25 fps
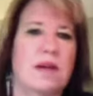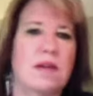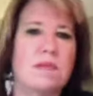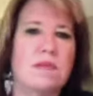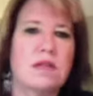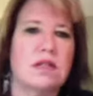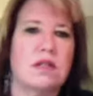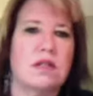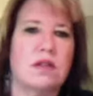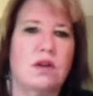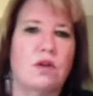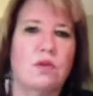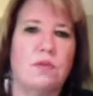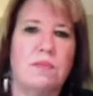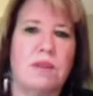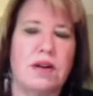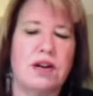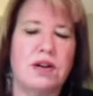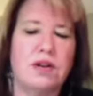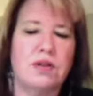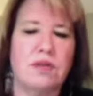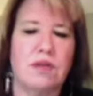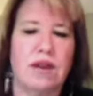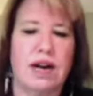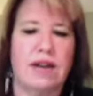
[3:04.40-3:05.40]
maybe it's a whole
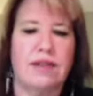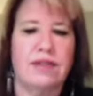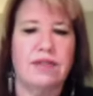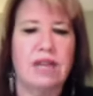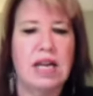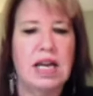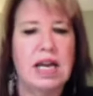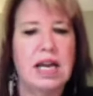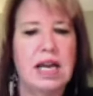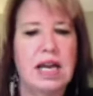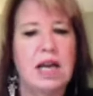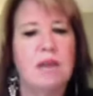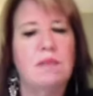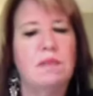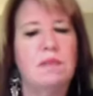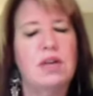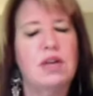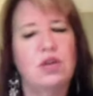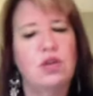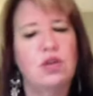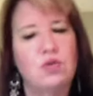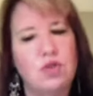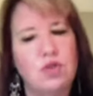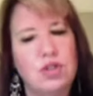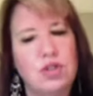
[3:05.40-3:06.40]
paragraph.
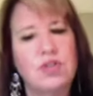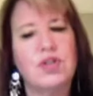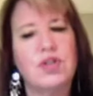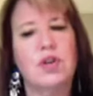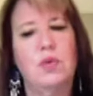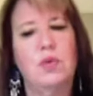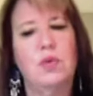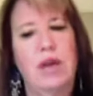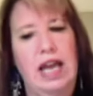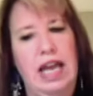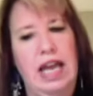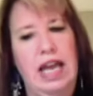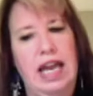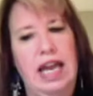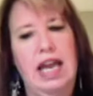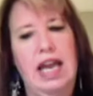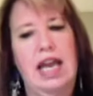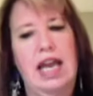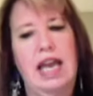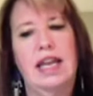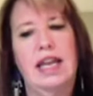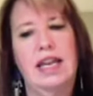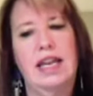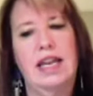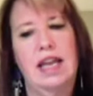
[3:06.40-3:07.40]
But you just go
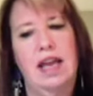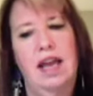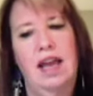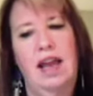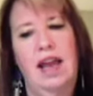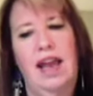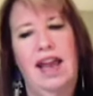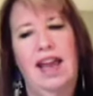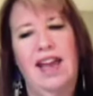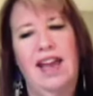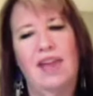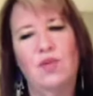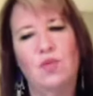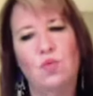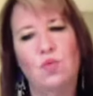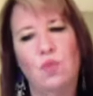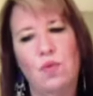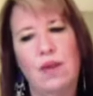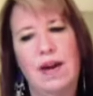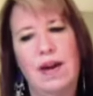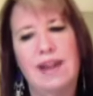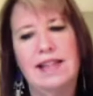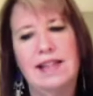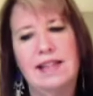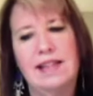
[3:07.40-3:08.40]
ahead and
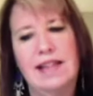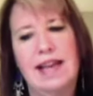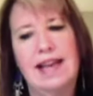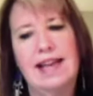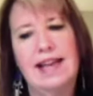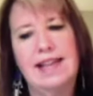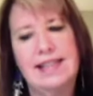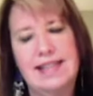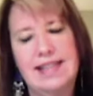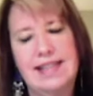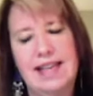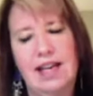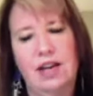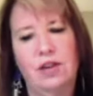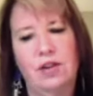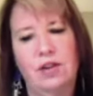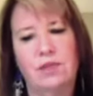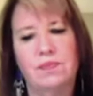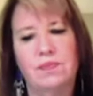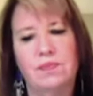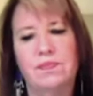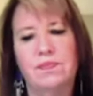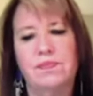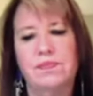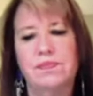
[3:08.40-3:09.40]
write that
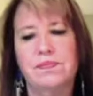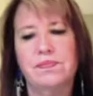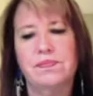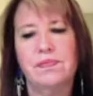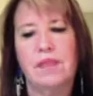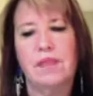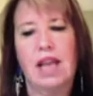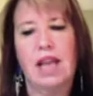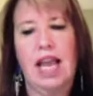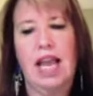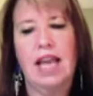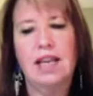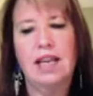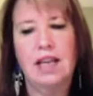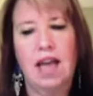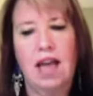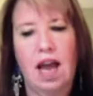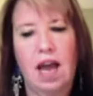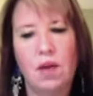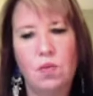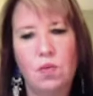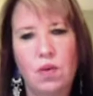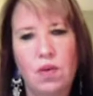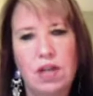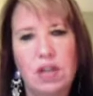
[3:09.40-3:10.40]
down and
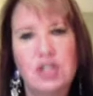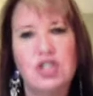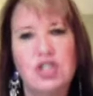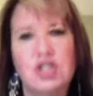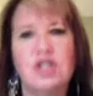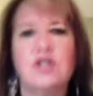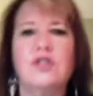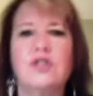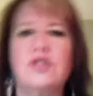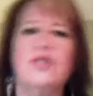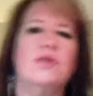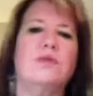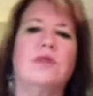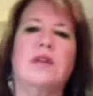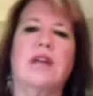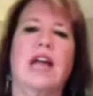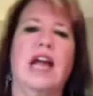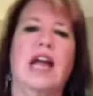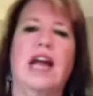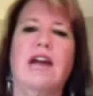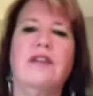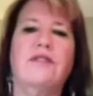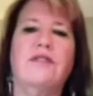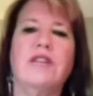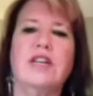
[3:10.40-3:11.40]
I want you to do it
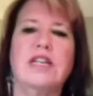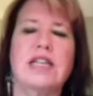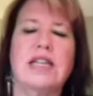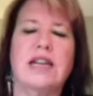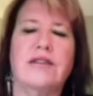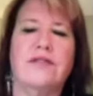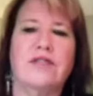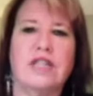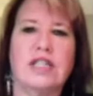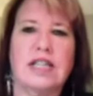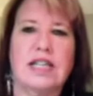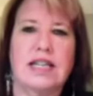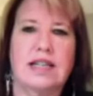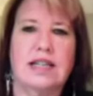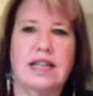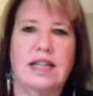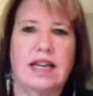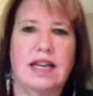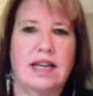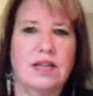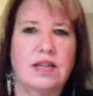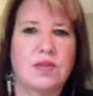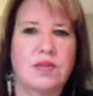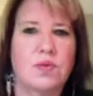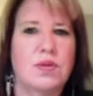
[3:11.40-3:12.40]
every day for 10
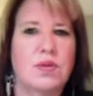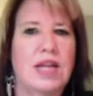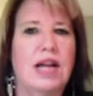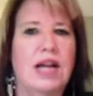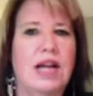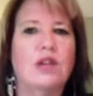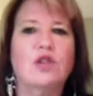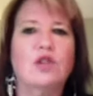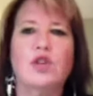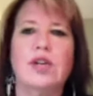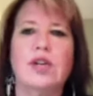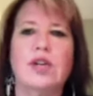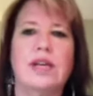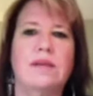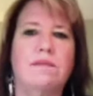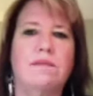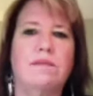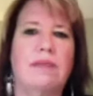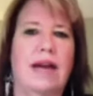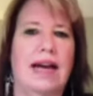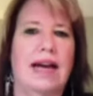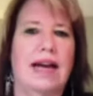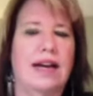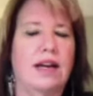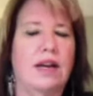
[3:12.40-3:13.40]
days without looking
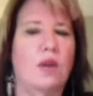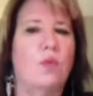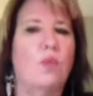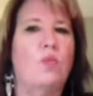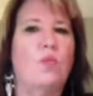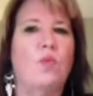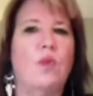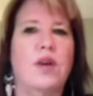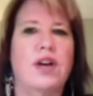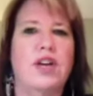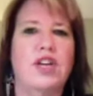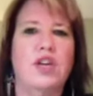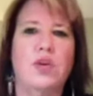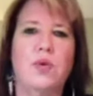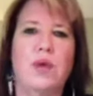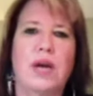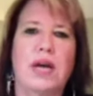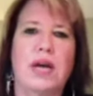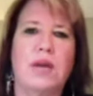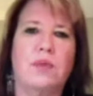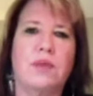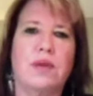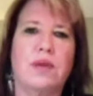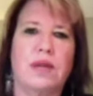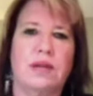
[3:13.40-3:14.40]
back at what you
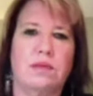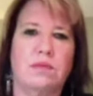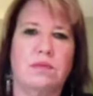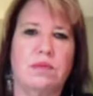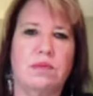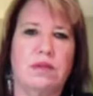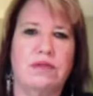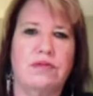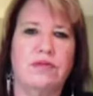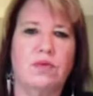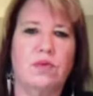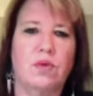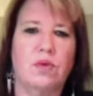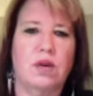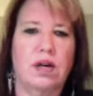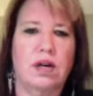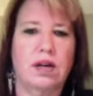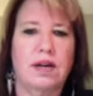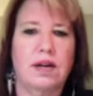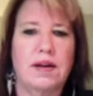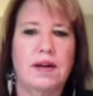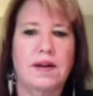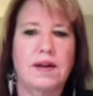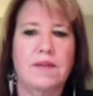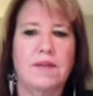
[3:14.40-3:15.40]
had written
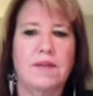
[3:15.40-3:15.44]
before.